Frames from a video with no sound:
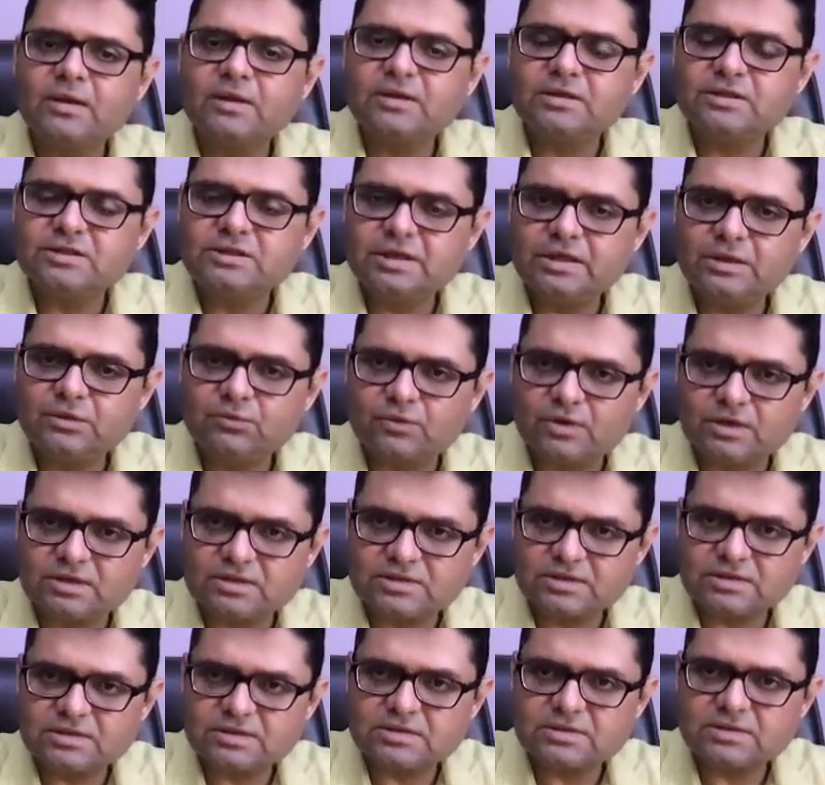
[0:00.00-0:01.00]
gene
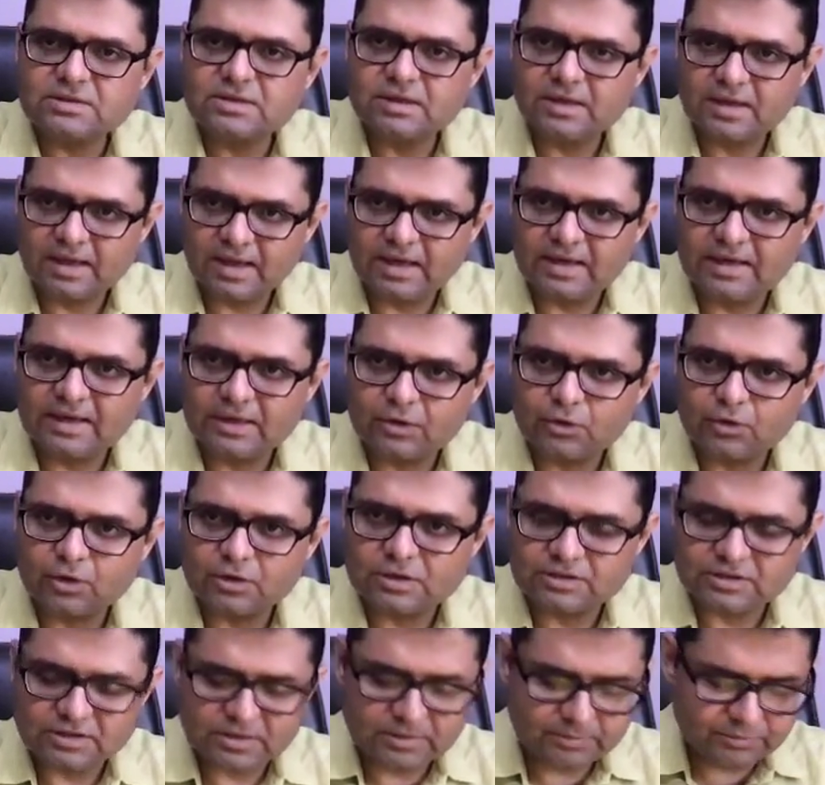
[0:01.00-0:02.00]
versus allele
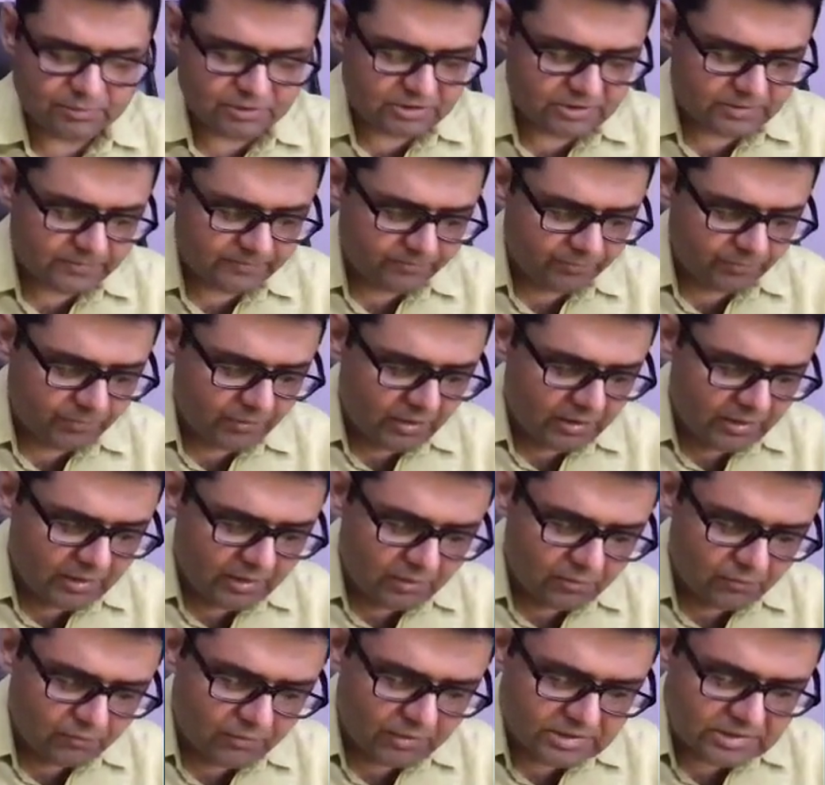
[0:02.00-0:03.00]
concepts.
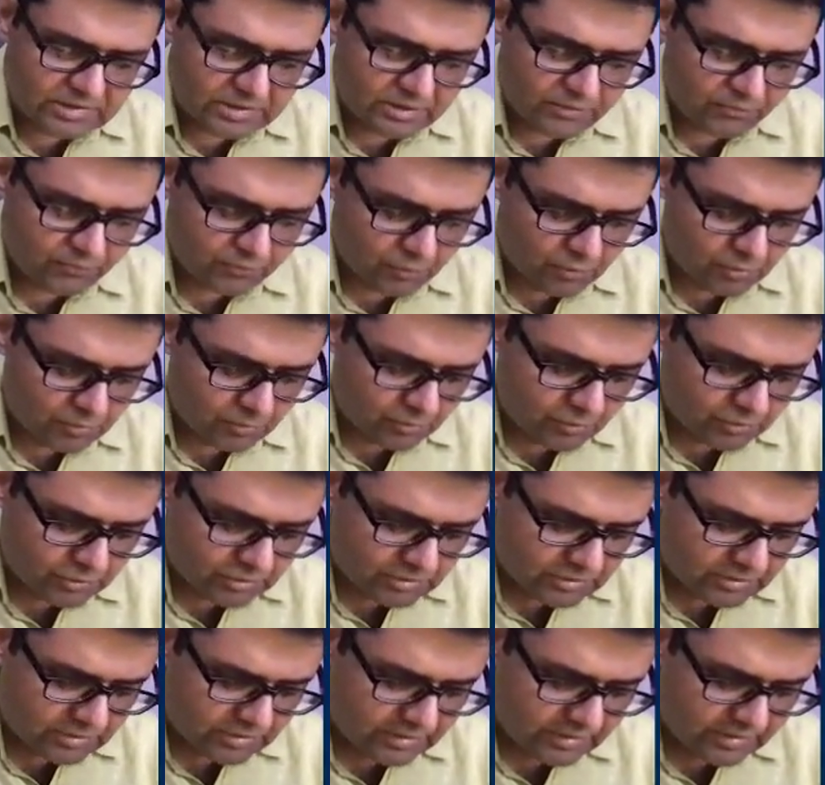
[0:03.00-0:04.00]
First and
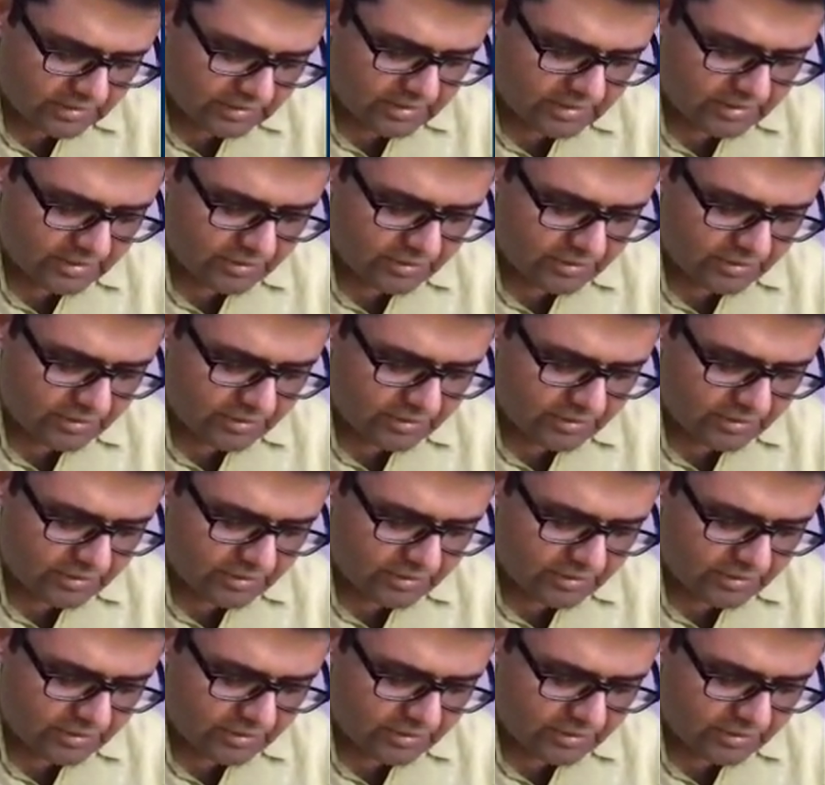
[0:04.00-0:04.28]
foremost, here